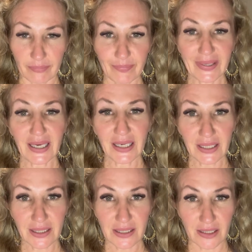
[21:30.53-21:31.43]

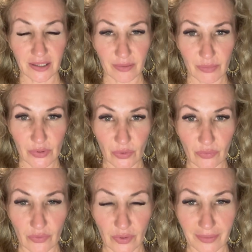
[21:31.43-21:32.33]
billion times
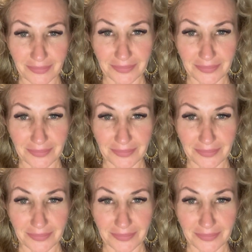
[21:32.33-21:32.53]
over.